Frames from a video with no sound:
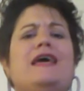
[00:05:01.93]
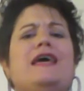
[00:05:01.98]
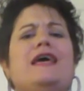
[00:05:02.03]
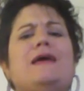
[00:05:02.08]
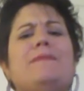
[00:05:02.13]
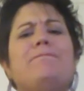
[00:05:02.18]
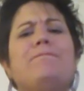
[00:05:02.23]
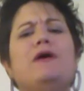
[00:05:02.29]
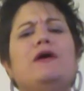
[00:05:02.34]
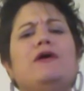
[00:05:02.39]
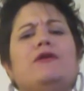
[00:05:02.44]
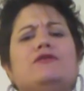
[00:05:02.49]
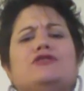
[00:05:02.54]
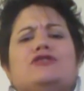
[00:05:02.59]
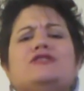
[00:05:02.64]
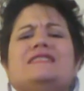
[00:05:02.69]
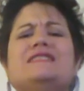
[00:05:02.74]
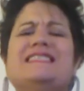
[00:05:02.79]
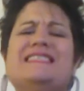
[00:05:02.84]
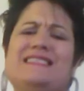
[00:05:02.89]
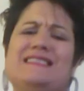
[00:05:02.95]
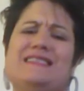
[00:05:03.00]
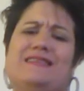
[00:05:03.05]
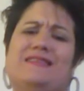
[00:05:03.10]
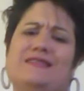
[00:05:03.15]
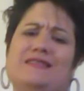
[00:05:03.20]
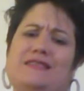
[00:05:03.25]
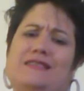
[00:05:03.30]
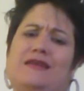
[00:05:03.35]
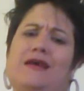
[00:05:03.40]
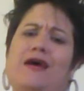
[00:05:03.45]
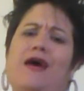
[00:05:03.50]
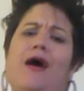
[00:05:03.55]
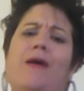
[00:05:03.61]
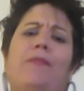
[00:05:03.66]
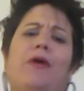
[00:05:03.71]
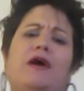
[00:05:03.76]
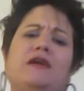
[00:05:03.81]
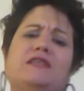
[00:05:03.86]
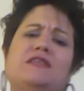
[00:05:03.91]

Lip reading: It builds resistance by